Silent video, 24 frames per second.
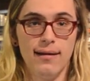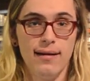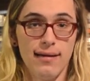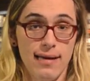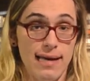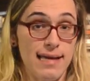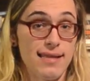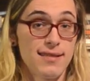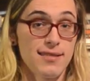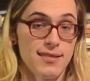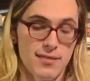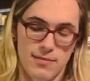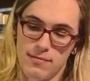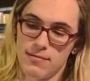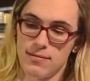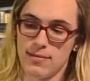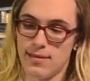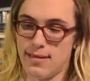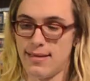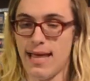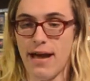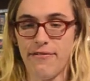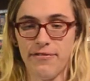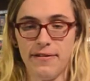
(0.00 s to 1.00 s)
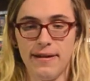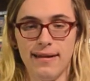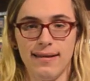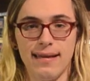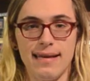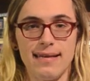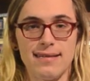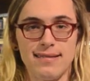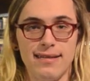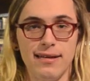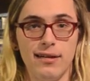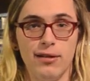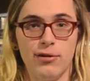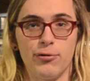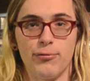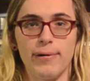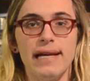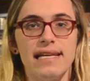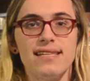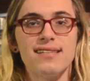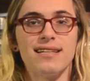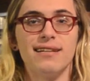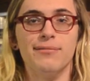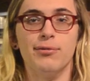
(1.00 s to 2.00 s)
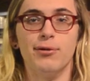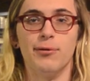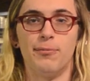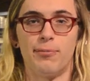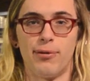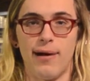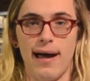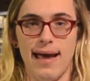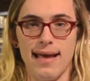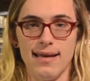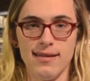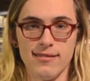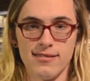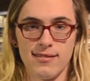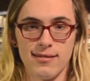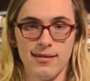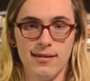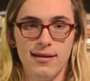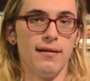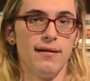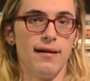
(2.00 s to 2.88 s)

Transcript: It's definitely still a reasonable price.